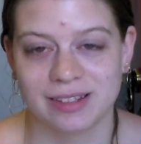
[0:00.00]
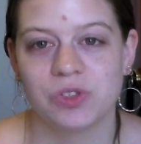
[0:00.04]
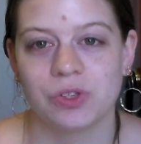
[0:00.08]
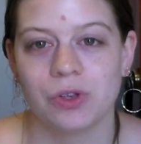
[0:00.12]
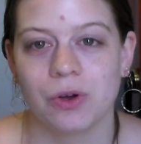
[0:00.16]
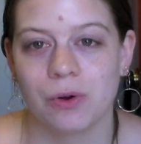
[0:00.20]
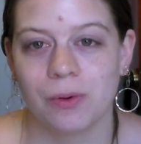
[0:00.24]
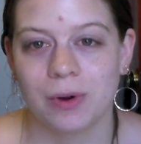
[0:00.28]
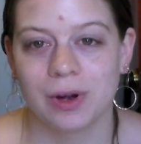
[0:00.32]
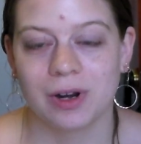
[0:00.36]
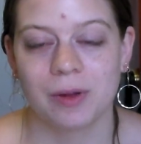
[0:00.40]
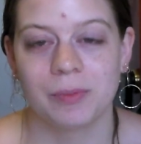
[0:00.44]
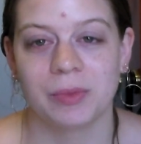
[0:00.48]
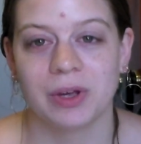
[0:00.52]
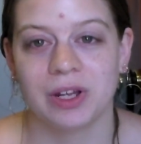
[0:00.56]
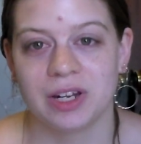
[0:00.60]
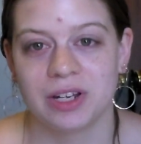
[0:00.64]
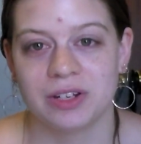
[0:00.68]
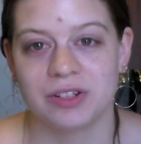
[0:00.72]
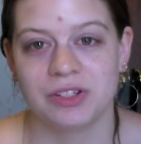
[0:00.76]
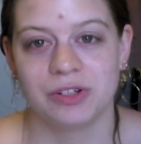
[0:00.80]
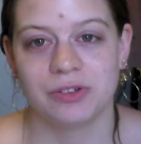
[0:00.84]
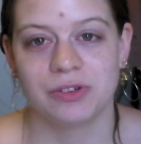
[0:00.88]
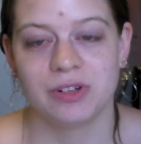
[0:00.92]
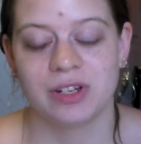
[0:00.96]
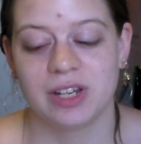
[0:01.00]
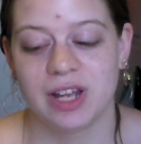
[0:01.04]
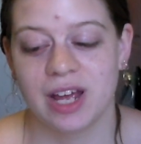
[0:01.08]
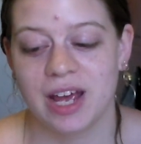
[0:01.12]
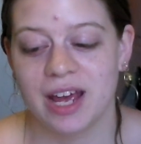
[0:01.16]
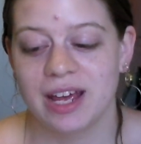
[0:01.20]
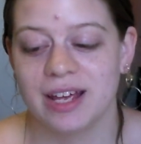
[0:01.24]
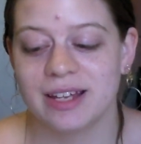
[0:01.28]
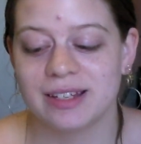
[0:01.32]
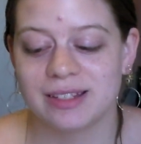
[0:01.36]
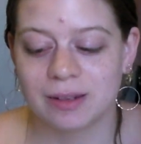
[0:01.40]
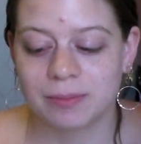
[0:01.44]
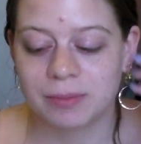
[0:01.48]
So what I'm gonna do
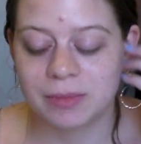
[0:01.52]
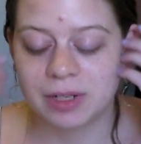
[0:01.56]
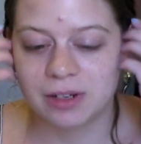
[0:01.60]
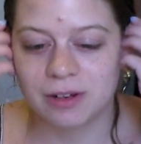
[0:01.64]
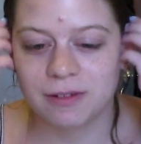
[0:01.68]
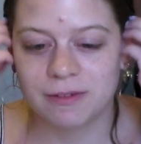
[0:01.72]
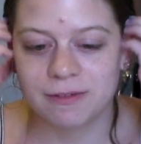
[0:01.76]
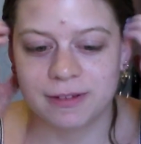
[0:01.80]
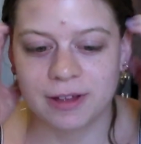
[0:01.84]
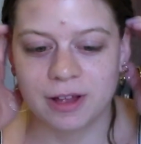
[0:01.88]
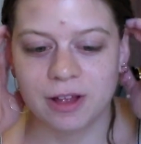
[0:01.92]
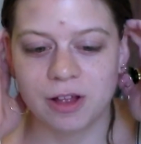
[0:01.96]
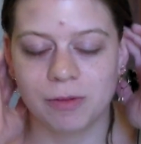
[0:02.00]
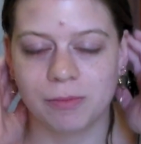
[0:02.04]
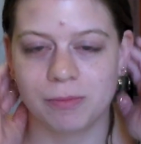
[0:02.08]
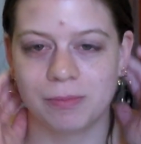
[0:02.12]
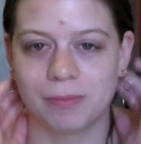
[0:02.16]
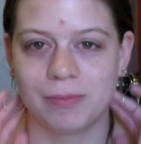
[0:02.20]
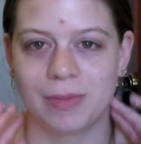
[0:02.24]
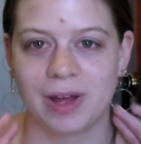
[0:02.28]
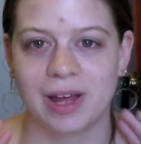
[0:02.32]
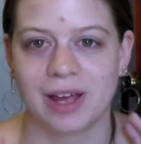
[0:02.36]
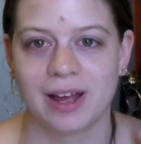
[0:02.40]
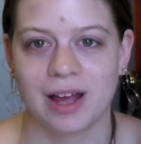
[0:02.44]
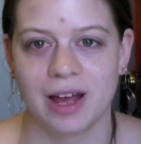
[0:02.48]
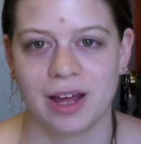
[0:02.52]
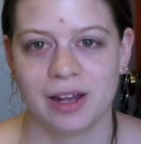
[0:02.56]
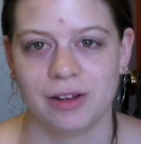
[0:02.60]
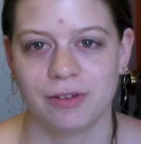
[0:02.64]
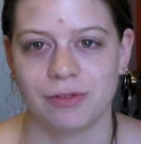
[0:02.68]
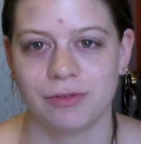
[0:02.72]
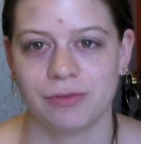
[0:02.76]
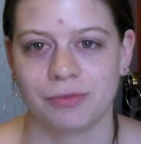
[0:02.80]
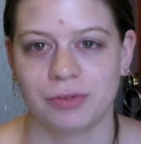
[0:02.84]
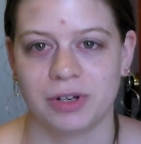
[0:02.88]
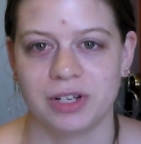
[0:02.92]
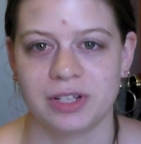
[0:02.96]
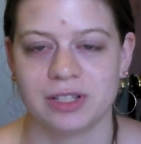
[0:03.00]
today is I'm gonna film my kind
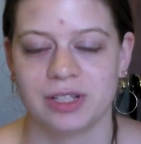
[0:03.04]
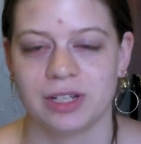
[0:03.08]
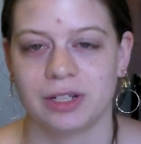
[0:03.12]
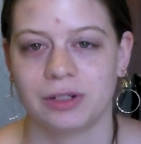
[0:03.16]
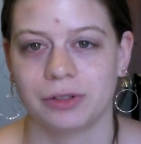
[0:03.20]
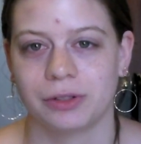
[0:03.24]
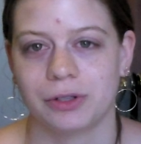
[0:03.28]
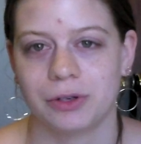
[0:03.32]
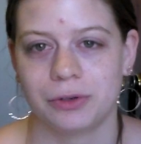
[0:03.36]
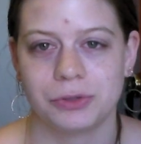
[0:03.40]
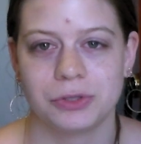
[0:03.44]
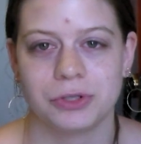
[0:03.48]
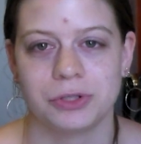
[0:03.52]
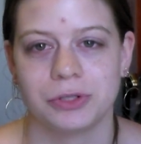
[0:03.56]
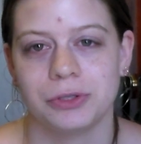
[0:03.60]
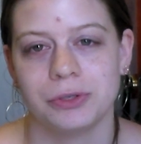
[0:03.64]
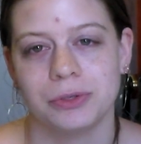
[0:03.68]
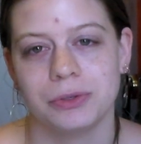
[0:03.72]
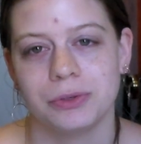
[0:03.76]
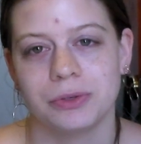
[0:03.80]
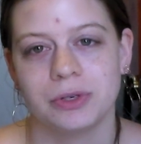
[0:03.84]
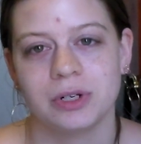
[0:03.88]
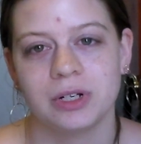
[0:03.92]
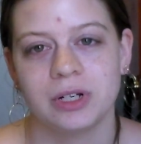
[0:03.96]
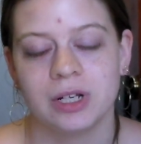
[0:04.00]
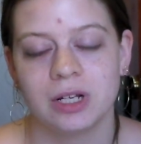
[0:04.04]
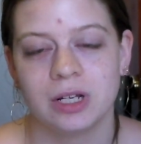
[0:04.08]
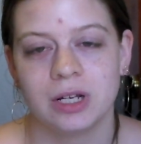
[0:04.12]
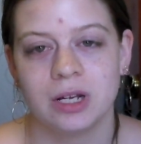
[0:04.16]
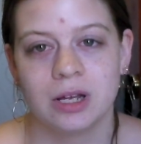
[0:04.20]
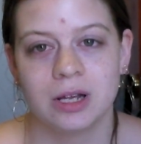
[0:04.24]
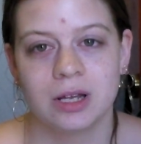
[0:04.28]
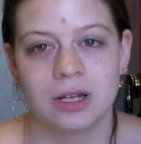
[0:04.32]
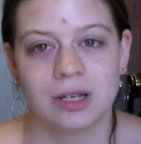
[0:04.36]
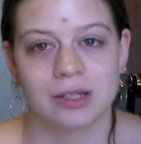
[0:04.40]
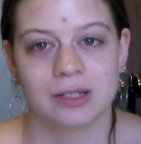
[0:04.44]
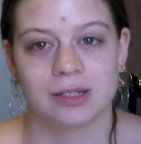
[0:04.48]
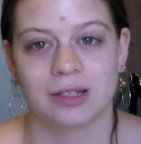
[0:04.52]
of recent go-to
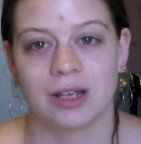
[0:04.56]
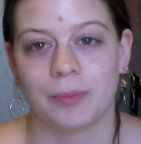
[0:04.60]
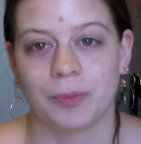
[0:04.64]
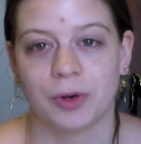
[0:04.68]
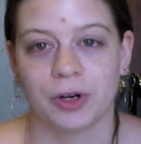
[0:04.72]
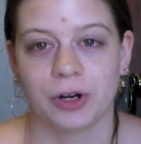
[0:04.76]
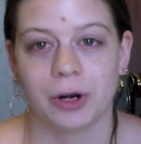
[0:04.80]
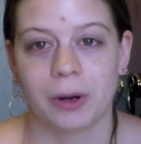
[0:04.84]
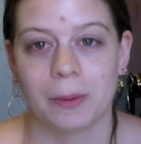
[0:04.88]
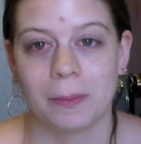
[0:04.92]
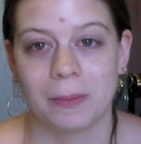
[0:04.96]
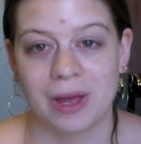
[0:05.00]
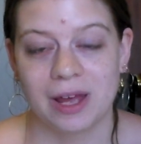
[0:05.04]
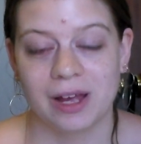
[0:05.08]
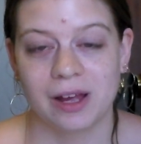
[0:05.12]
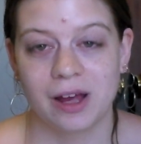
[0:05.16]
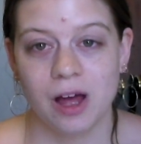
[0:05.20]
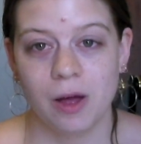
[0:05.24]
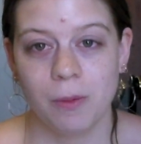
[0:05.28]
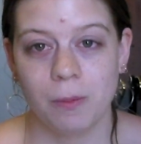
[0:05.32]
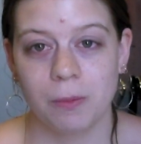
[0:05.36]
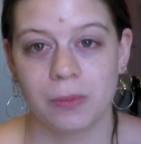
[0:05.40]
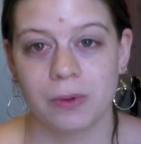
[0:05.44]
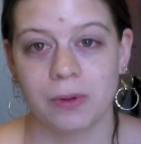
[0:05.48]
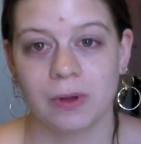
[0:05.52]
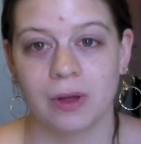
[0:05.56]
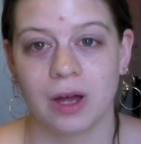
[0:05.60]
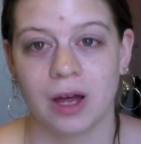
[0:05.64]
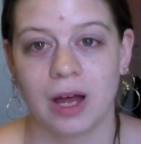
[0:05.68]
summer makeup.